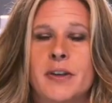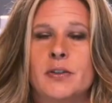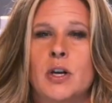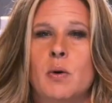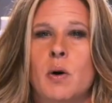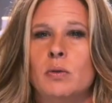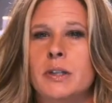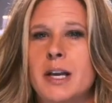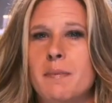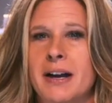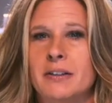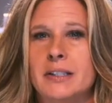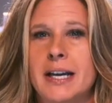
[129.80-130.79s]
So only
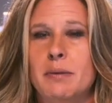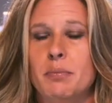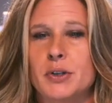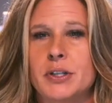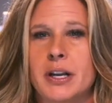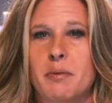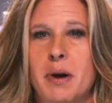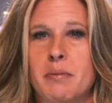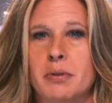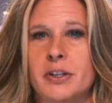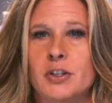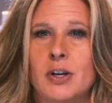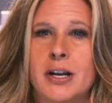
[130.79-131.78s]
about 10% of
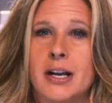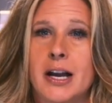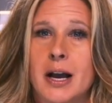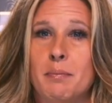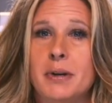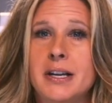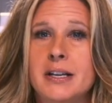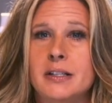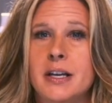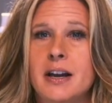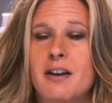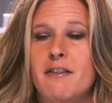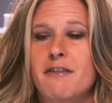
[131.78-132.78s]
publicly traded companies
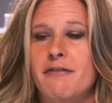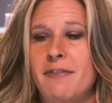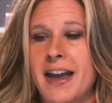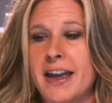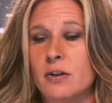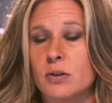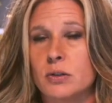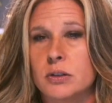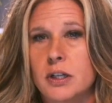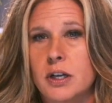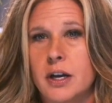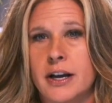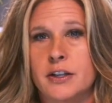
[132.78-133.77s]
fail
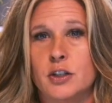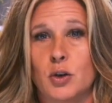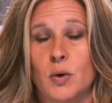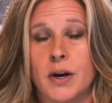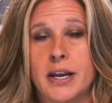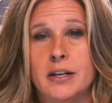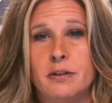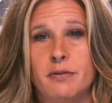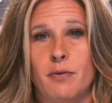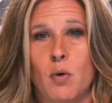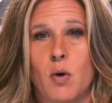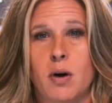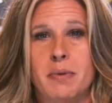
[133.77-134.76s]
a screen
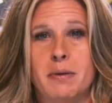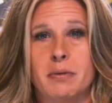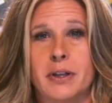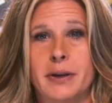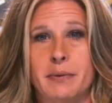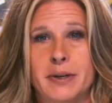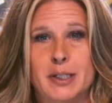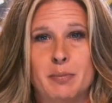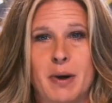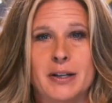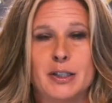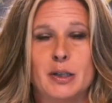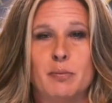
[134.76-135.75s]
for biblically
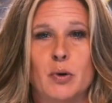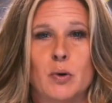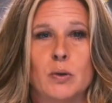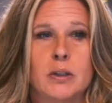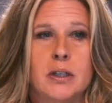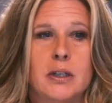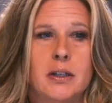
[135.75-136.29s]
responsible,